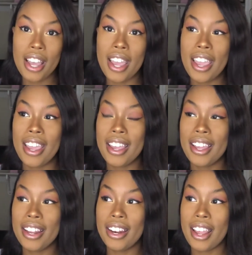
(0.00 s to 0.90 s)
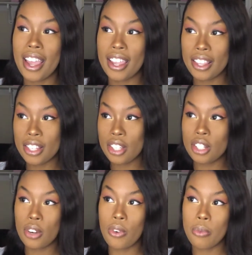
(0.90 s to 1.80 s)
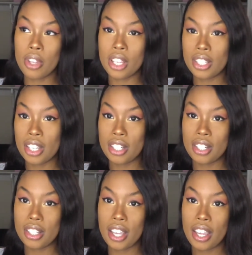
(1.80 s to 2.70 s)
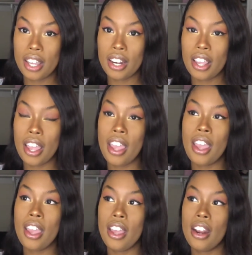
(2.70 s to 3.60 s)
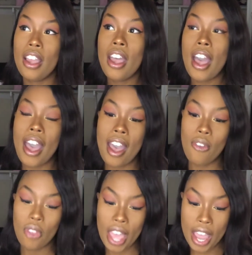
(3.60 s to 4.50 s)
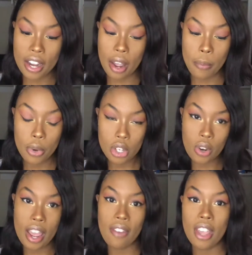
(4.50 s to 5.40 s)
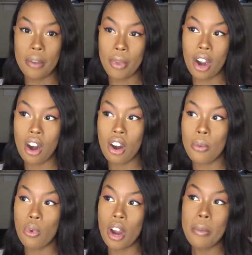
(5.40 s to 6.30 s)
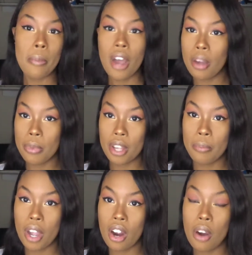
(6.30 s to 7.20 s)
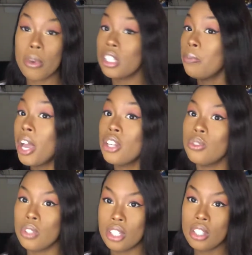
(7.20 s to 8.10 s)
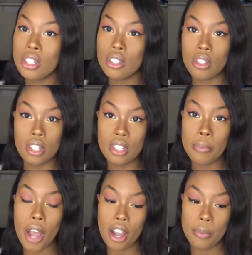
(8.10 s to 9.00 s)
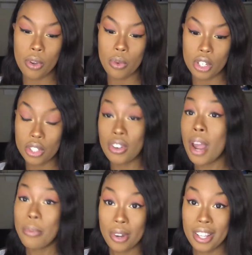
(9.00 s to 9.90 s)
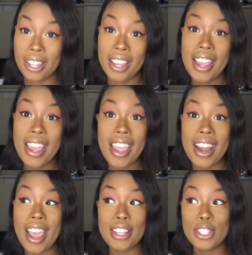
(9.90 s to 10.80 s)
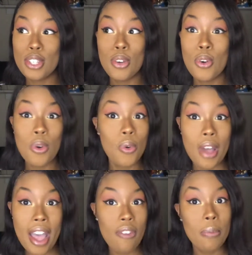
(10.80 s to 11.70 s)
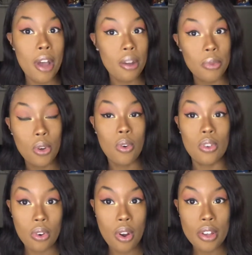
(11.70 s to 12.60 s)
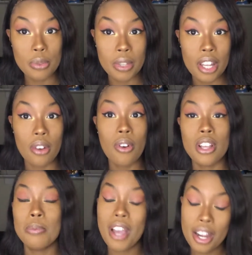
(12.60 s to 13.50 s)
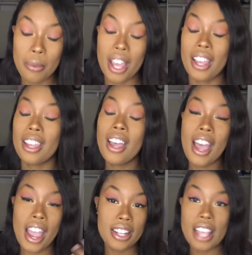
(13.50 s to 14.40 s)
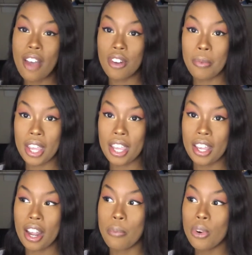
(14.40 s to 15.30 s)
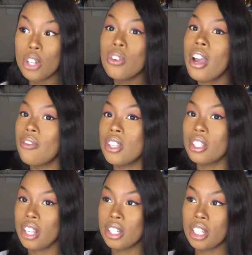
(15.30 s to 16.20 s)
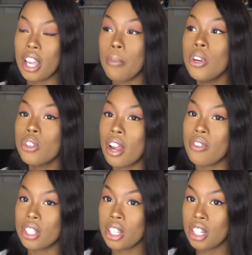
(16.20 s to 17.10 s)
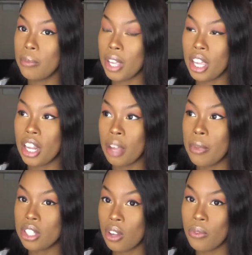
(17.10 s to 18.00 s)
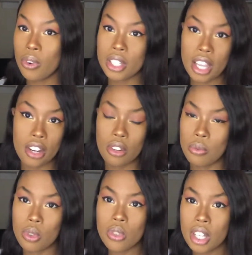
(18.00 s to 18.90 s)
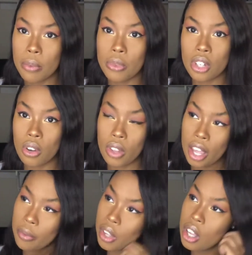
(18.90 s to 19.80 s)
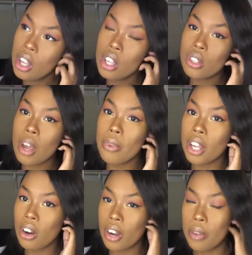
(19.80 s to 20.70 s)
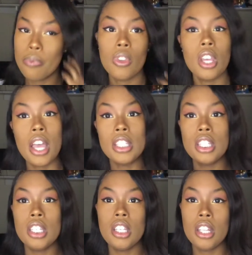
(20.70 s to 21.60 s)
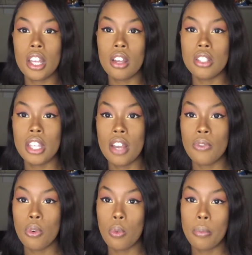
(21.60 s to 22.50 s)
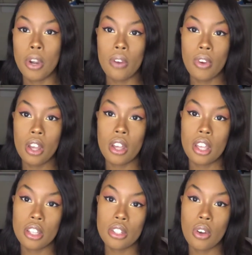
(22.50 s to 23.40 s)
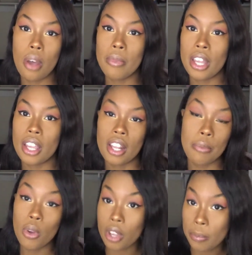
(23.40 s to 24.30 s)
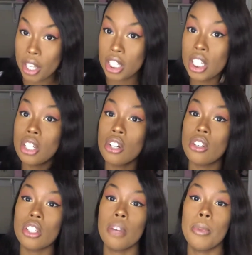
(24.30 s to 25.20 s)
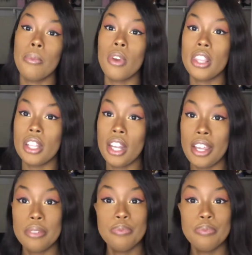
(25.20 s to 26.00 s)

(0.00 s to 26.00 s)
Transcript: and I get the slushie from the concession stand, and I have that. I'm pretty sure I have that in my arm, or have my pocketbook in my arm, because mind you, this is a pocketbook with a strap on it, and I still don't have the pocketbook going across me like a crossbody bag. I just have it in my hand. I'm pretty sure I have the slushie. I'm pretty sure I have the slushie in my hand and my cell phone because I usually even juggle that. So I'm like, all right. I see like a stand for with paraphernalia, so I'm like, let me go get me a T-shirt, just commemorate the day.